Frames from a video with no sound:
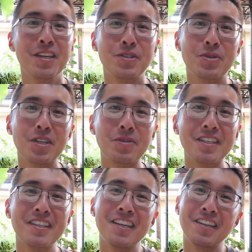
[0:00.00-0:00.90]
So
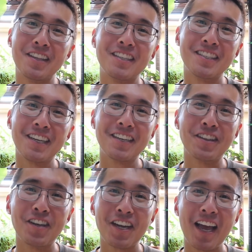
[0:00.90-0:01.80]
anyways, let's take a
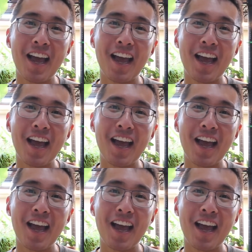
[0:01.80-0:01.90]
look